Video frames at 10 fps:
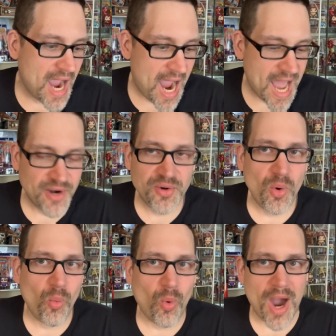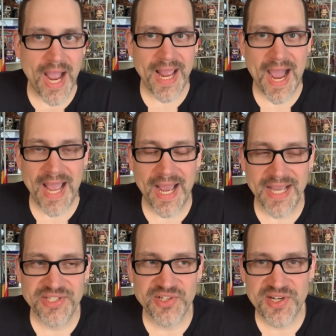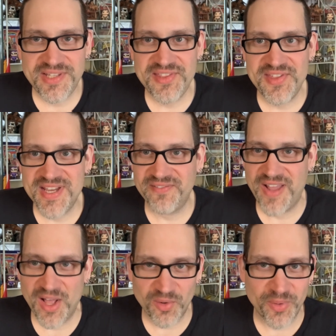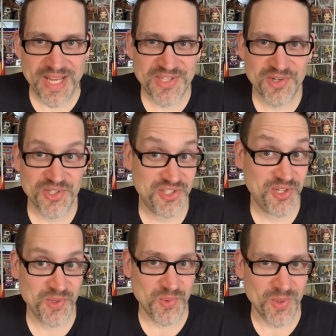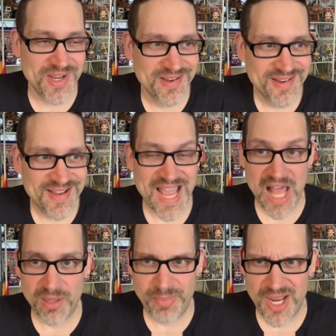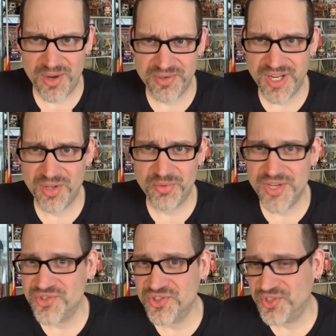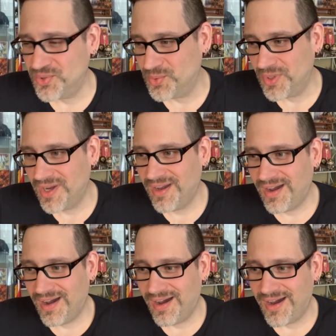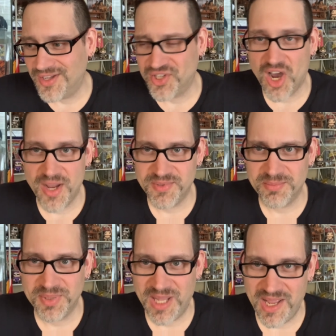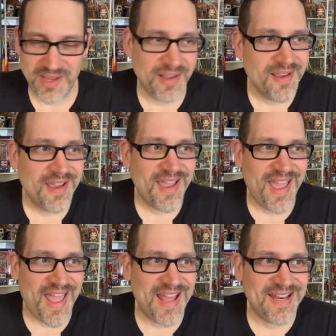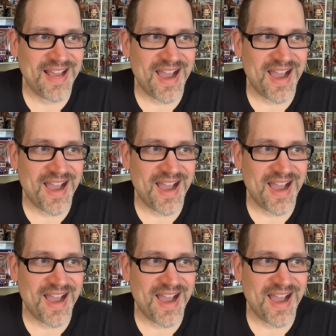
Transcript: I don't know why I started to think of Hellraiser 2, Hellbound, Hellraiser 2, Time to Play. And